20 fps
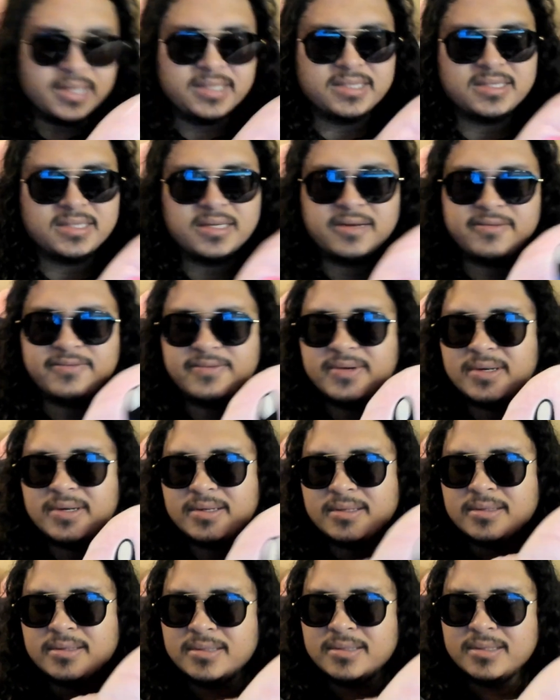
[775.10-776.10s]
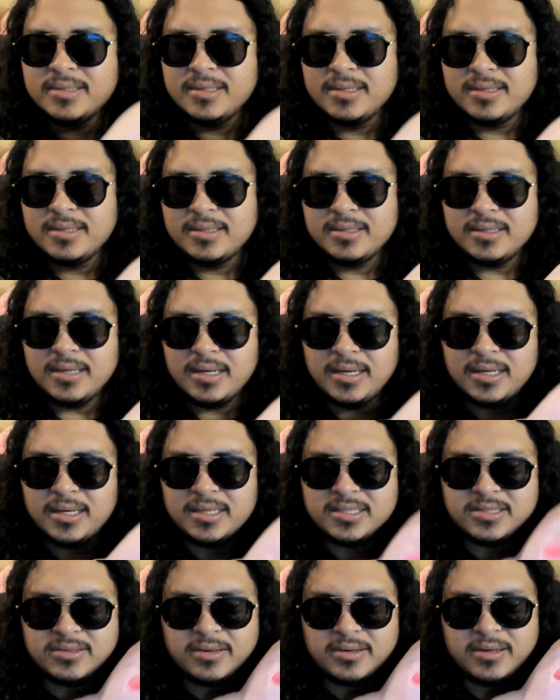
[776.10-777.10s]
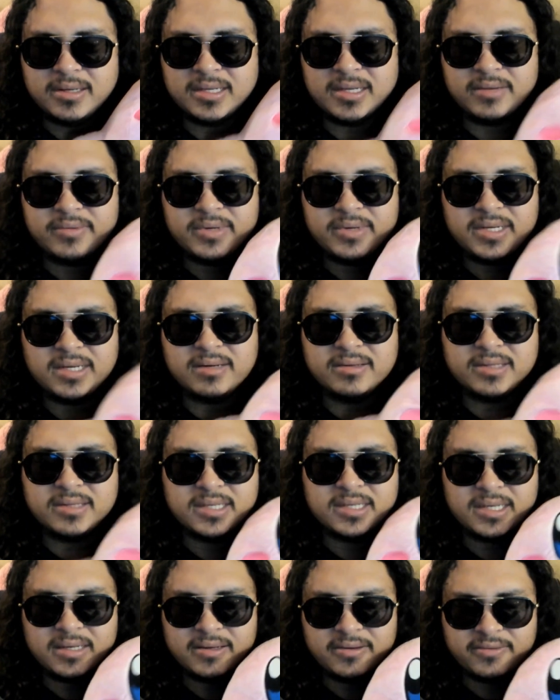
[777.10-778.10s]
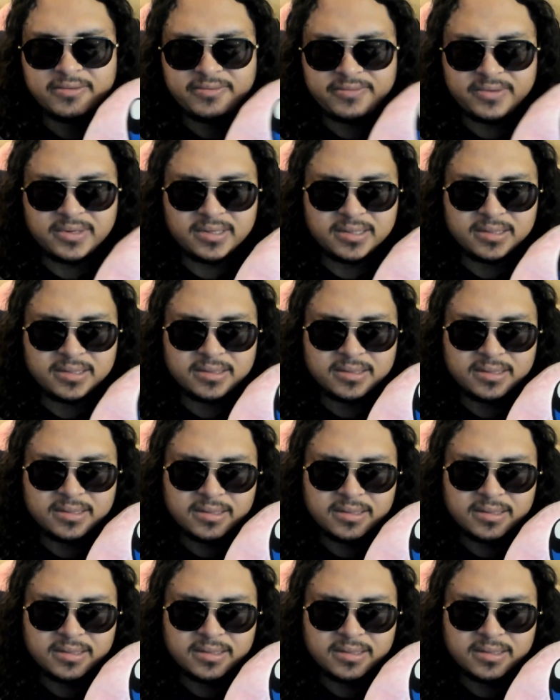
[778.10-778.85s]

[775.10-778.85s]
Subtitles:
just have fun drawing every now and then. I have fun